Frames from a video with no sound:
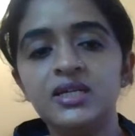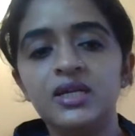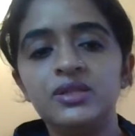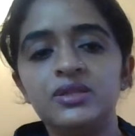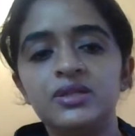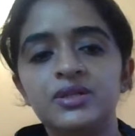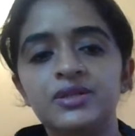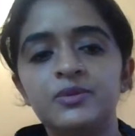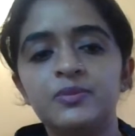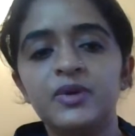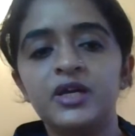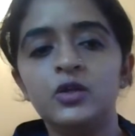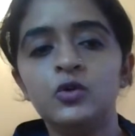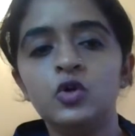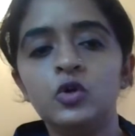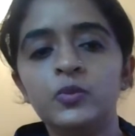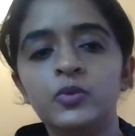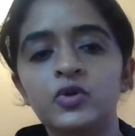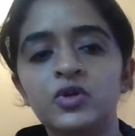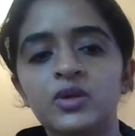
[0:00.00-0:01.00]
nasal spine.
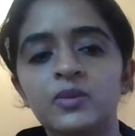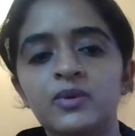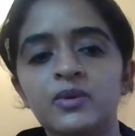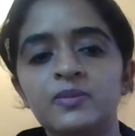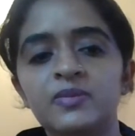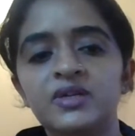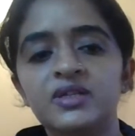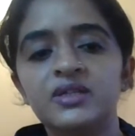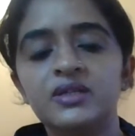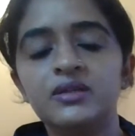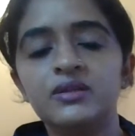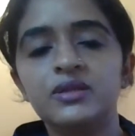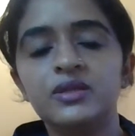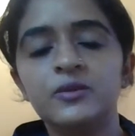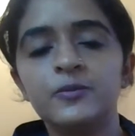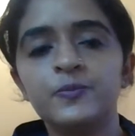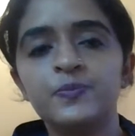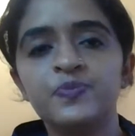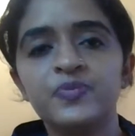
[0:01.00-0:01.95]
Hope you remember this.